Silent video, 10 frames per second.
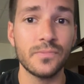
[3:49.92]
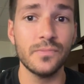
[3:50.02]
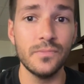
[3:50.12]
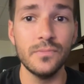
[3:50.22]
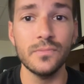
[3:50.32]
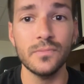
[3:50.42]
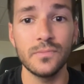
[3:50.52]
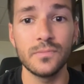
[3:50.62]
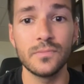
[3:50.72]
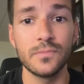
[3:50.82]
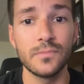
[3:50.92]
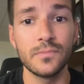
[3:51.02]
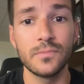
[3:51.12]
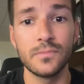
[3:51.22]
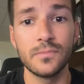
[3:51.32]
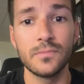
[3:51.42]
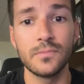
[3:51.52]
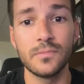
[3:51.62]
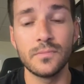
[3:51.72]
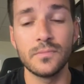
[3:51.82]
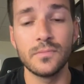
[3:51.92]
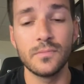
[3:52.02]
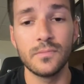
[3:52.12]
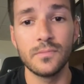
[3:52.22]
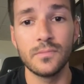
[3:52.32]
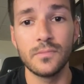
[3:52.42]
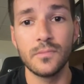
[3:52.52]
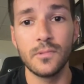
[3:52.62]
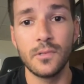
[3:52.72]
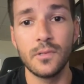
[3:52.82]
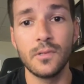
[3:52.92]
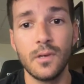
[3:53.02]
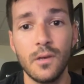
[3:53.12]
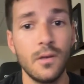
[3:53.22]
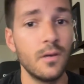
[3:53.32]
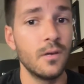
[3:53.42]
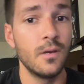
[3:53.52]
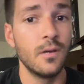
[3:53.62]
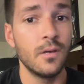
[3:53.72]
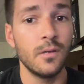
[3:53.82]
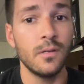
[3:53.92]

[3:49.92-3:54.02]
(not speaking)